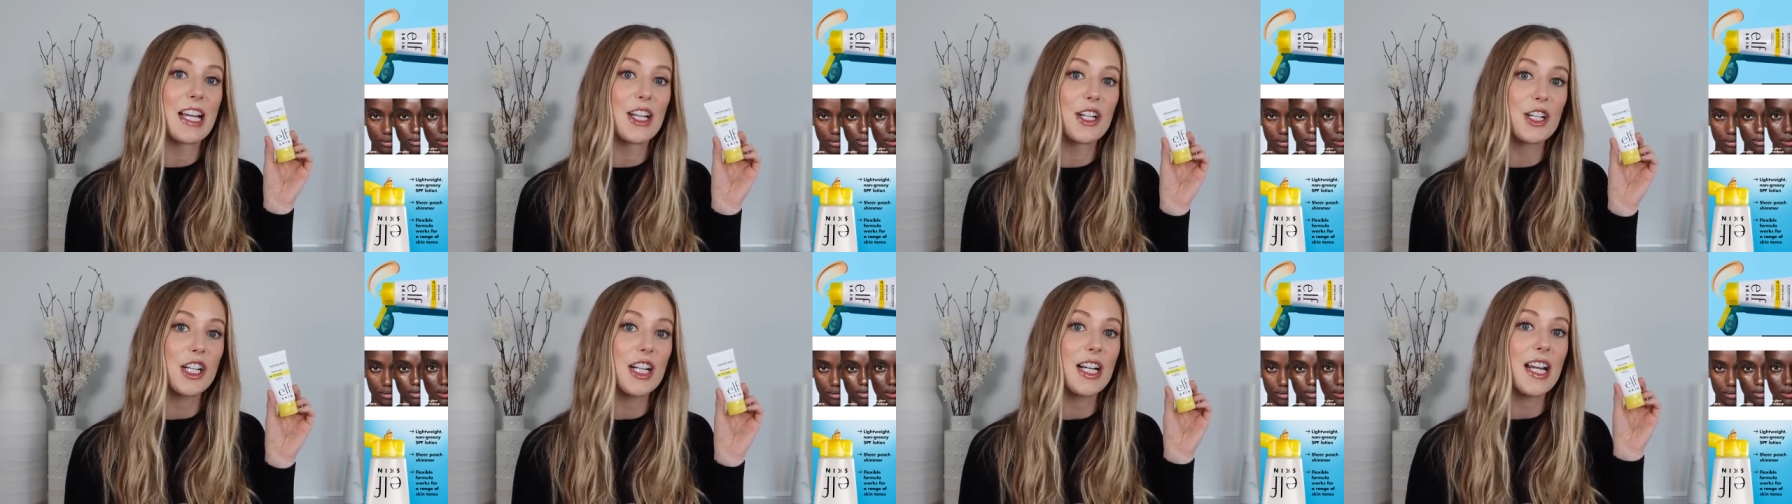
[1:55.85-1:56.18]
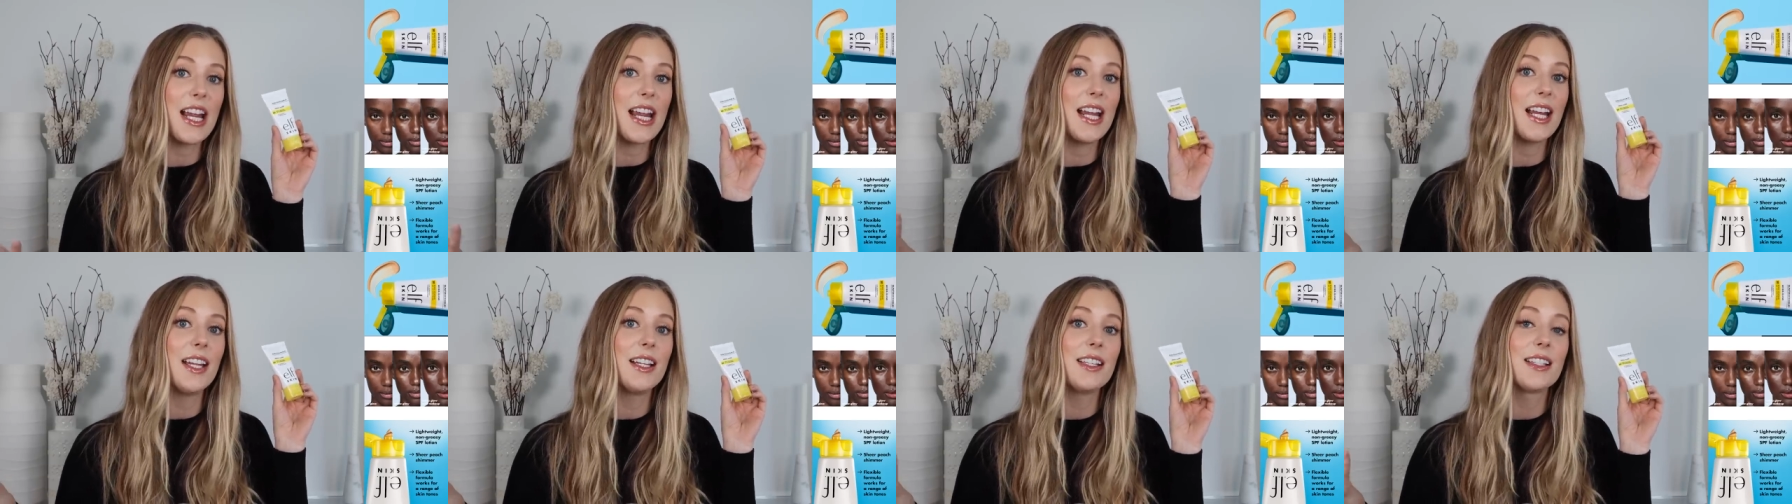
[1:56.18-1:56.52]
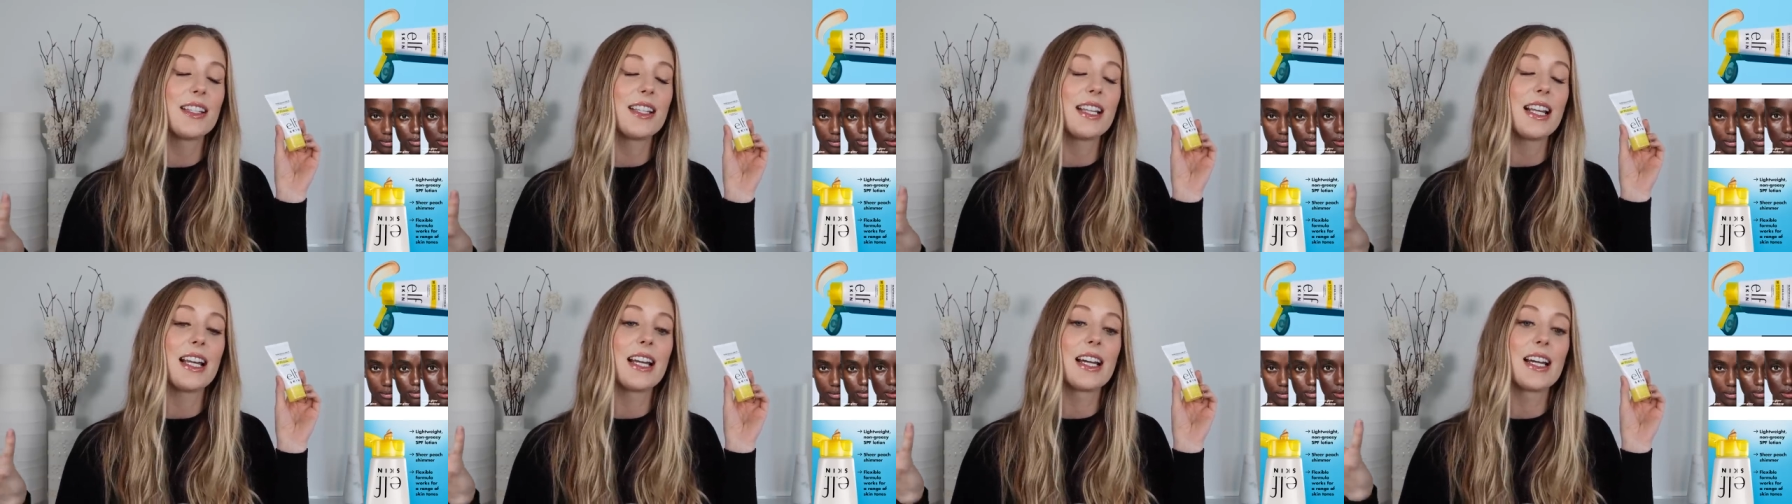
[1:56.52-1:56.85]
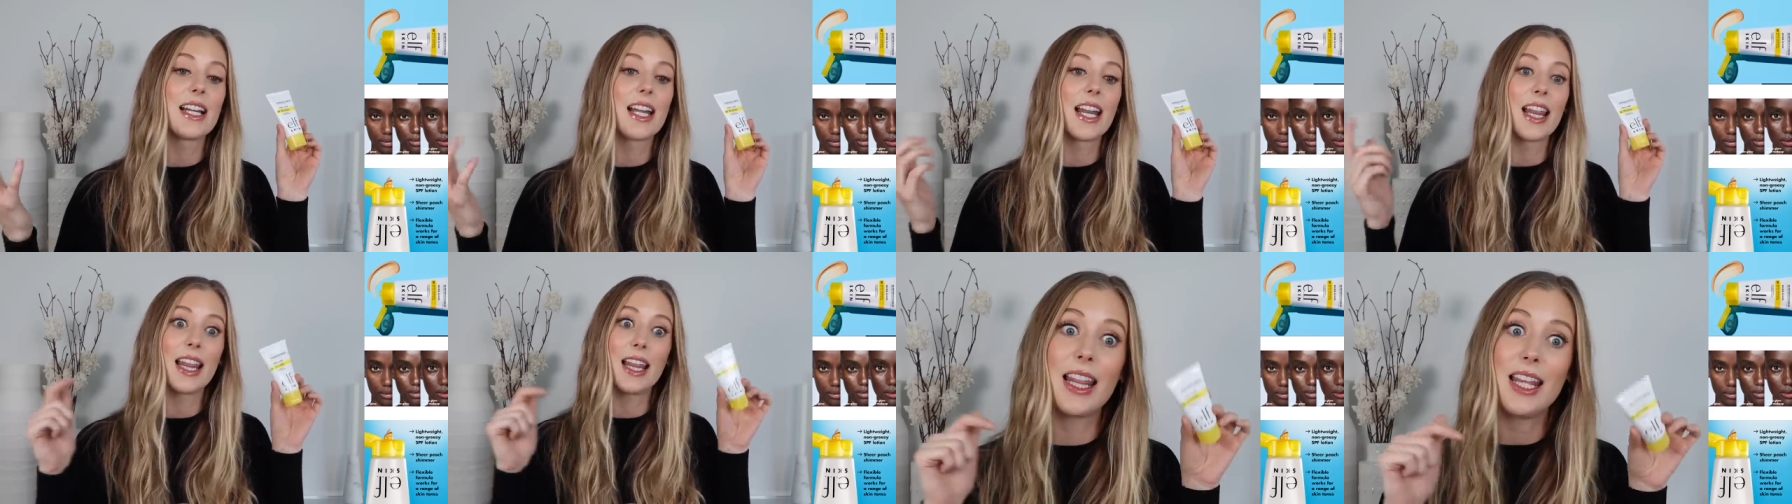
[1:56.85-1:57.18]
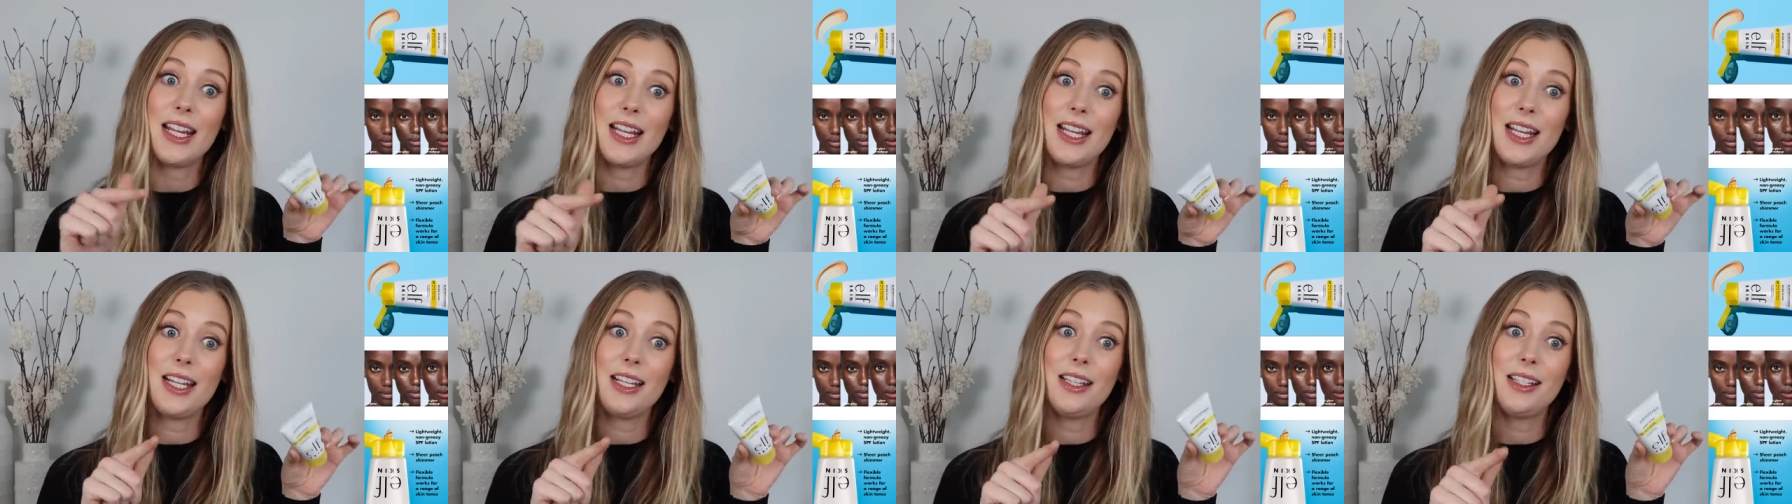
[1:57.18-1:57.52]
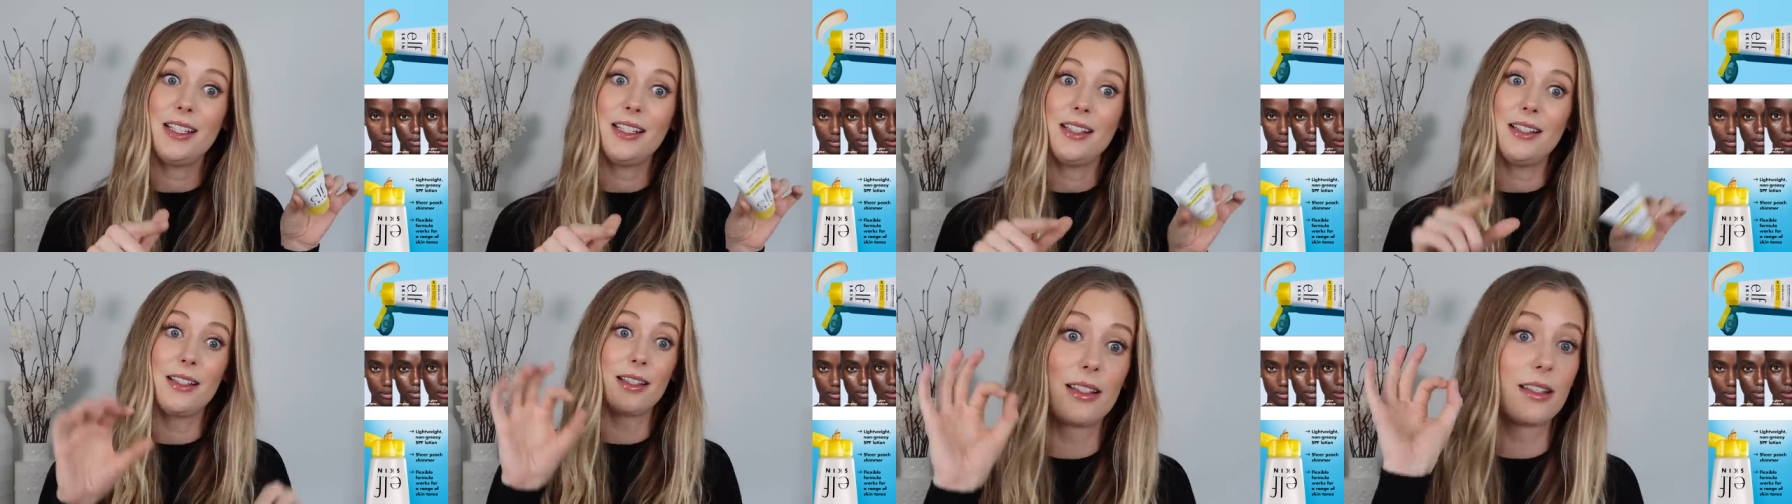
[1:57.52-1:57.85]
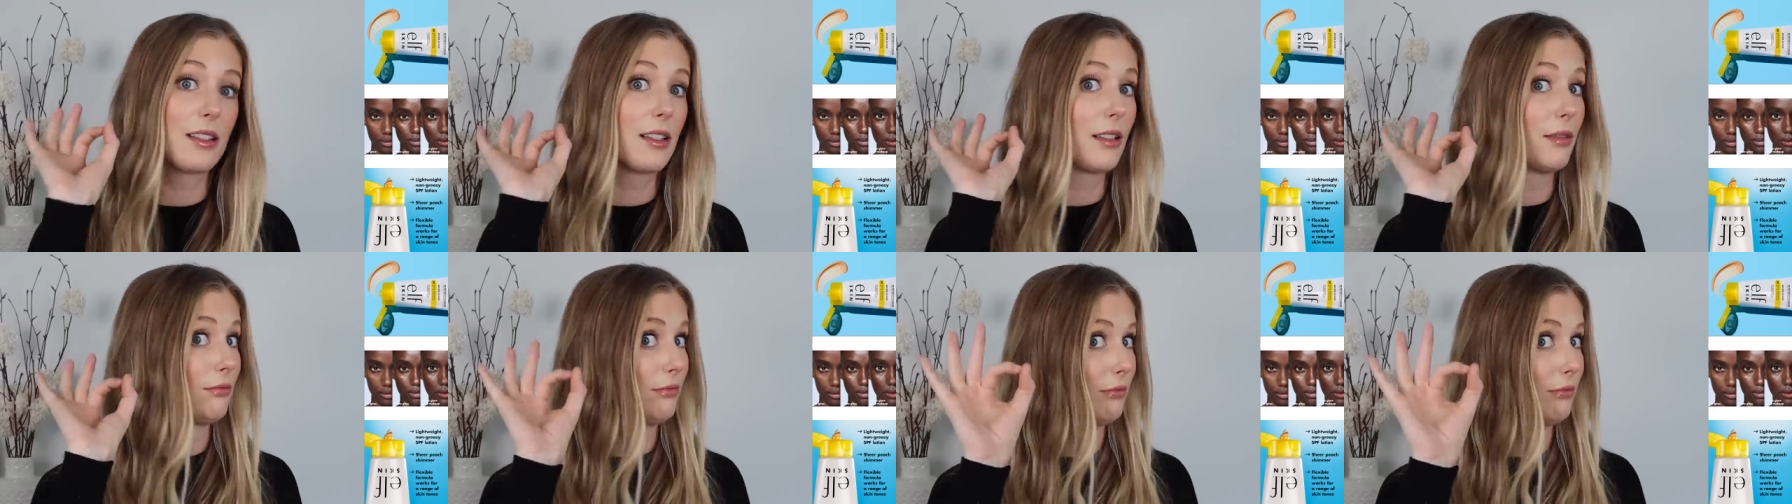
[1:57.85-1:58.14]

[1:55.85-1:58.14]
ingredients and these.